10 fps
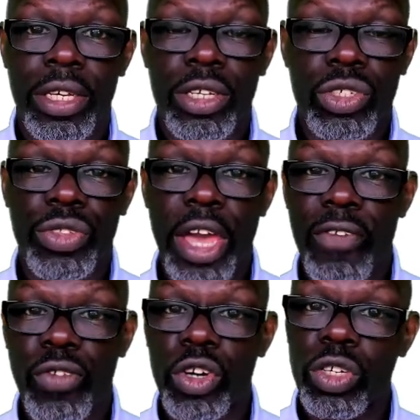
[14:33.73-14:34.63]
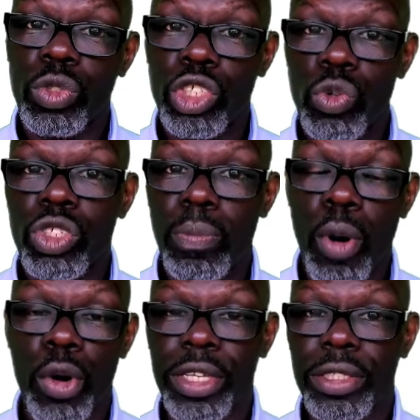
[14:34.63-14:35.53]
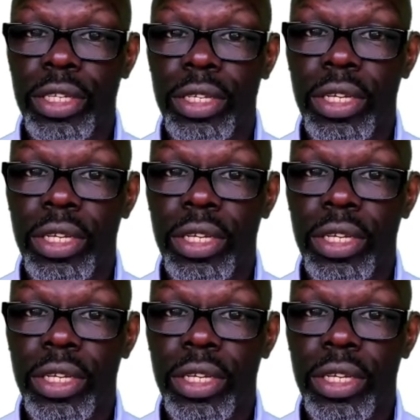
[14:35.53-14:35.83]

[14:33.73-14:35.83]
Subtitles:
So therefore, you would choose a point